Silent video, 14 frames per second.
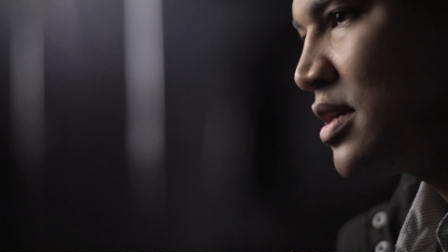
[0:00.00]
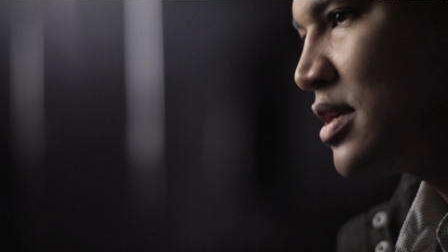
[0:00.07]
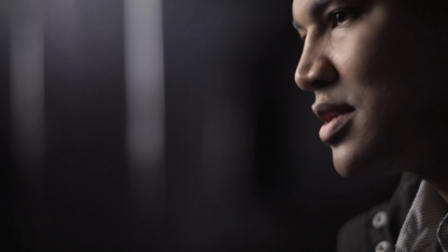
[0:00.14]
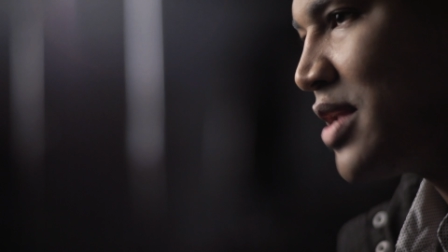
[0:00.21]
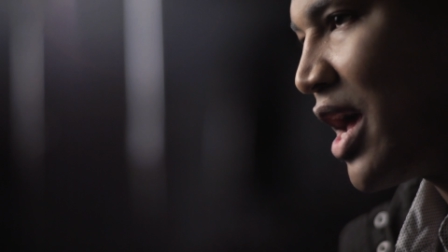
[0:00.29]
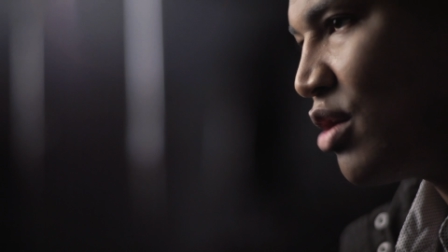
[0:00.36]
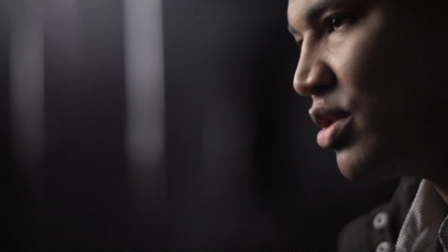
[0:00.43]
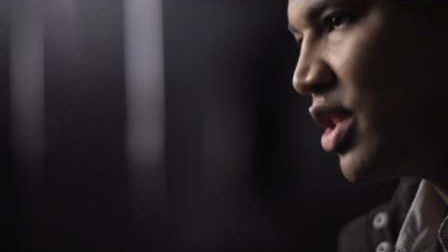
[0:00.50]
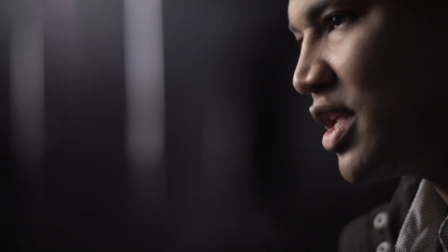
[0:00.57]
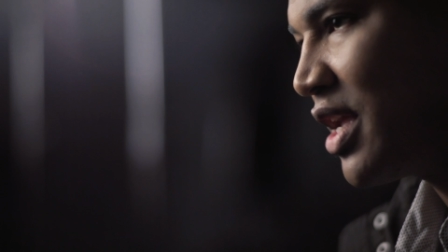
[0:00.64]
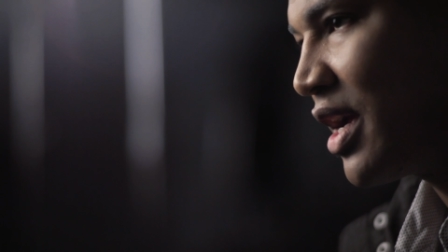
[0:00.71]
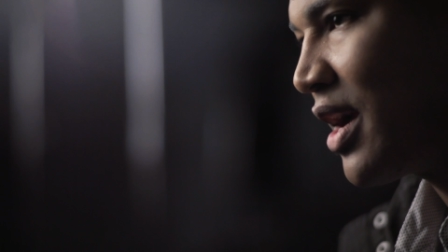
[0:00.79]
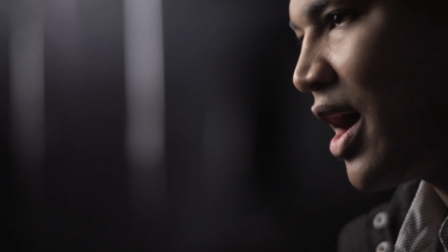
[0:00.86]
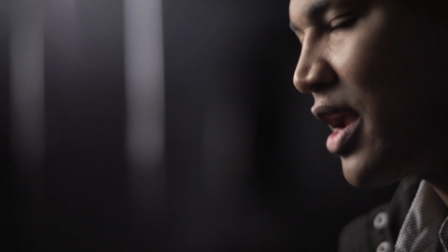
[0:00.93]
Not only
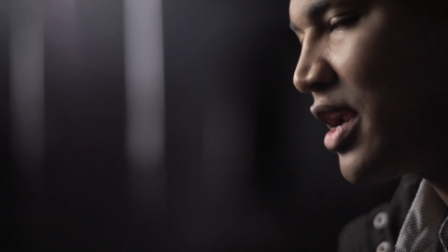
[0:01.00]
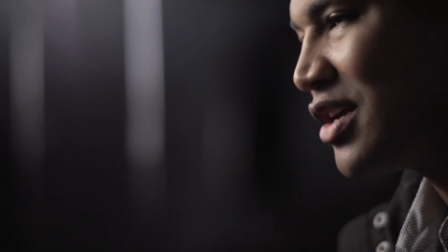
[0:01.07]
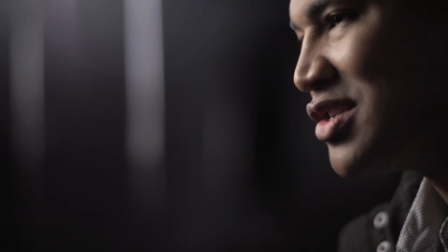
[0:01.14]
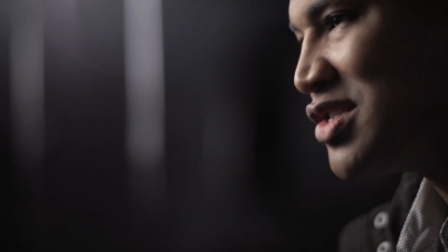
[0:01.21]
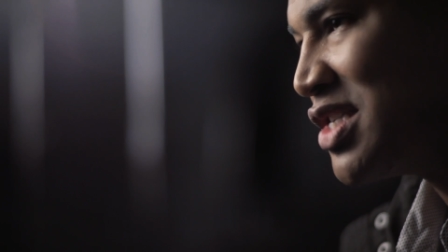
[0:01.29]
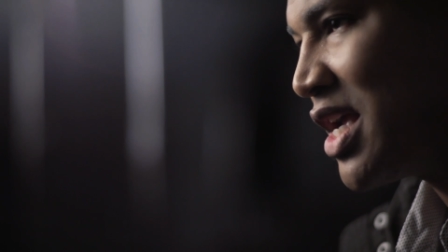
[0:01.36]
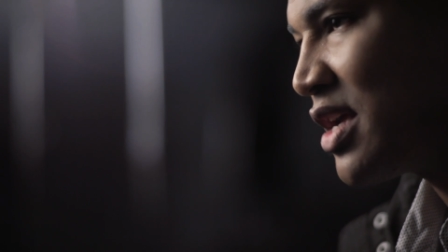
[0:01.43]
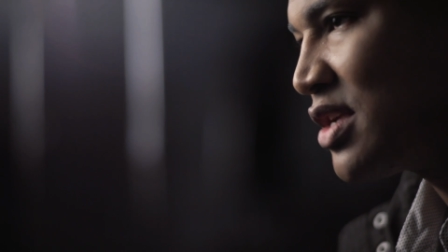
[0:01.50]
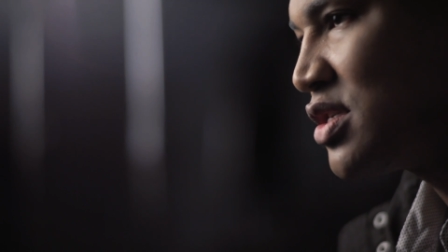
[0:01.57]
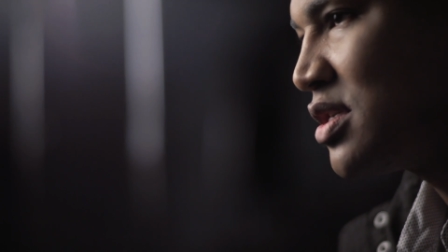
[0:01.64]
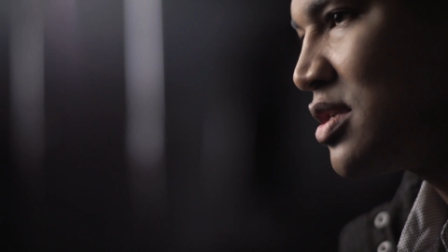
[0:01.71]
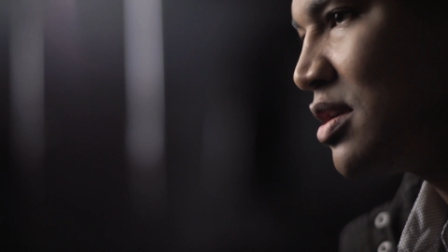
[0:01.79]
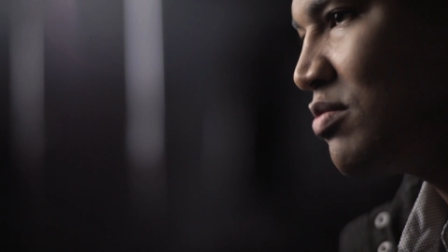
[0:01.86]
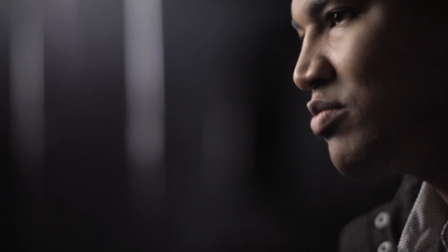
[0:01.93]
did God
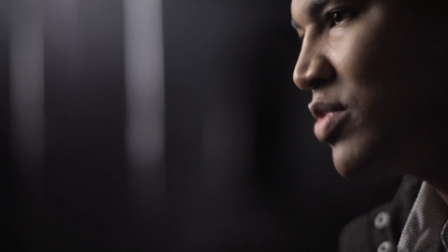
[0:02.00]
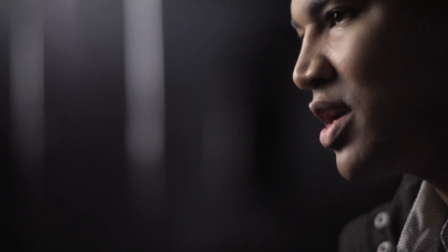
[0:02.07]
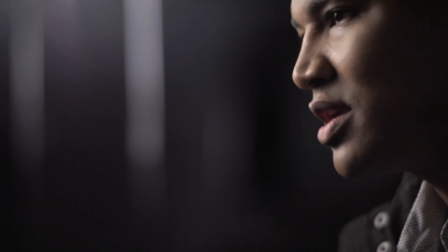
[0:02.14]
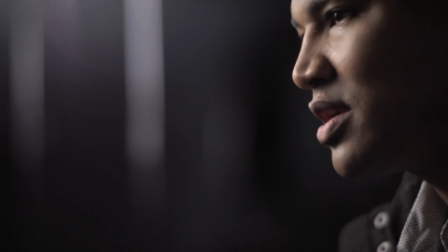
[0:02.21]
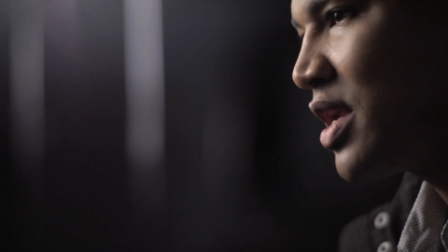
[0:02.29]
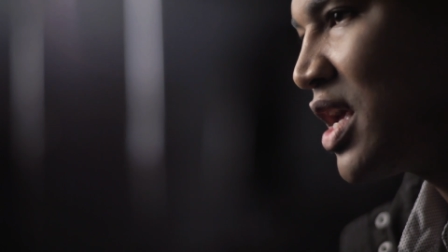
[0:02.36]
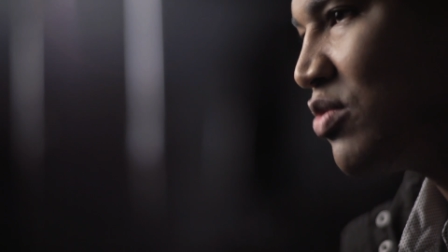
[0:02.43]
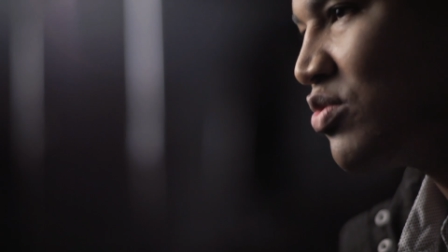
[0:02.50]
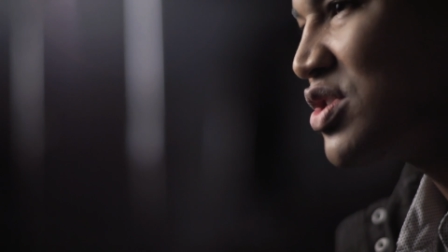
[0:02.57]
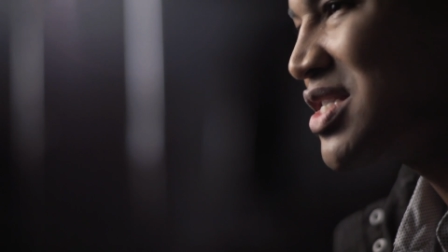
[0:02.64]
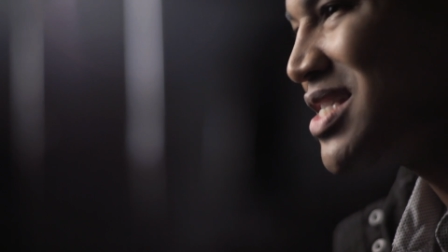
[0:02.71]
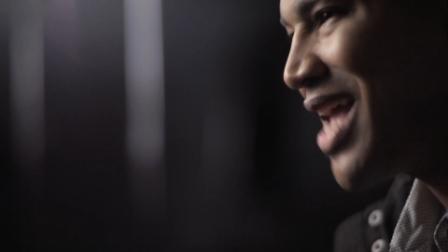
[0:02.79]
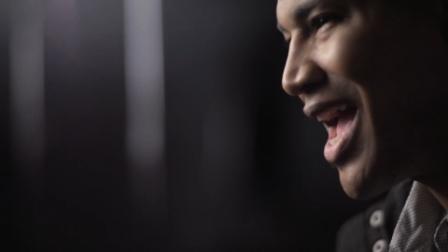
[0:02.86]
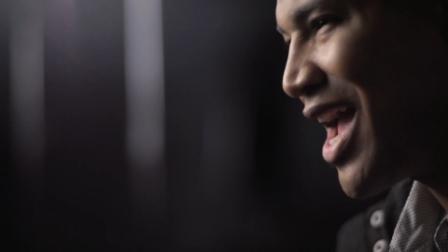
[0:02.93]
exist, but he was
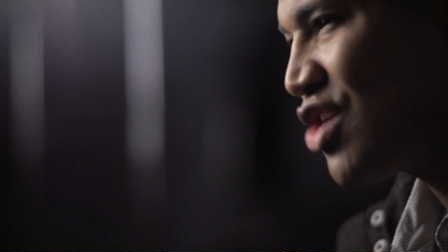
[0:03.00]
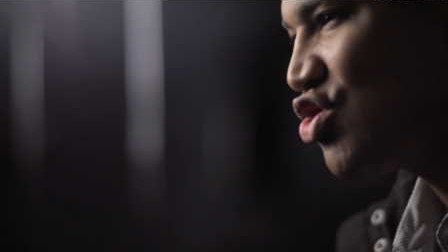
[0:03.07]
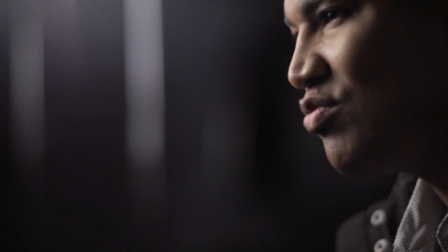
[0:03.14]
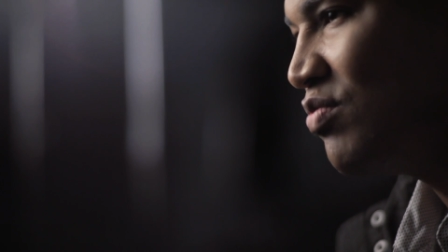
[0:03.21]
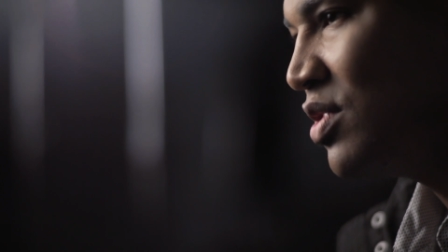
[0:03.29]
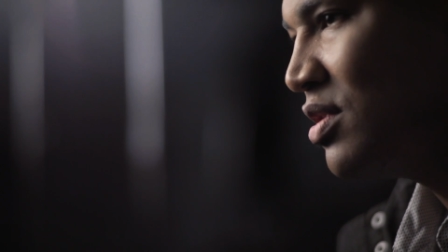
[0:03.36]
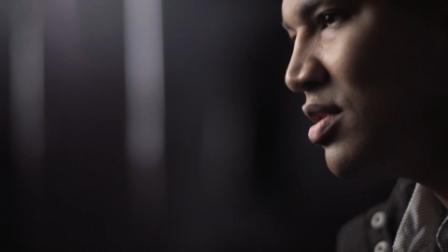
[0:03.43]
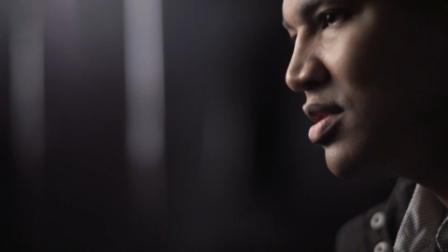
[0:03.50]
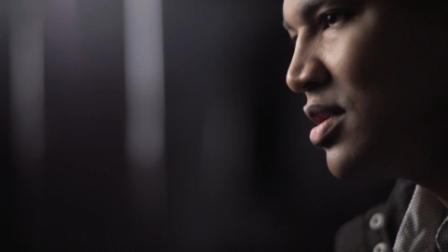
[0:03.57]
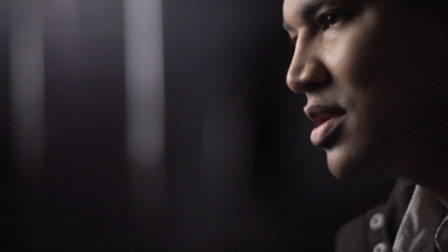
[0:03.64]
tangible.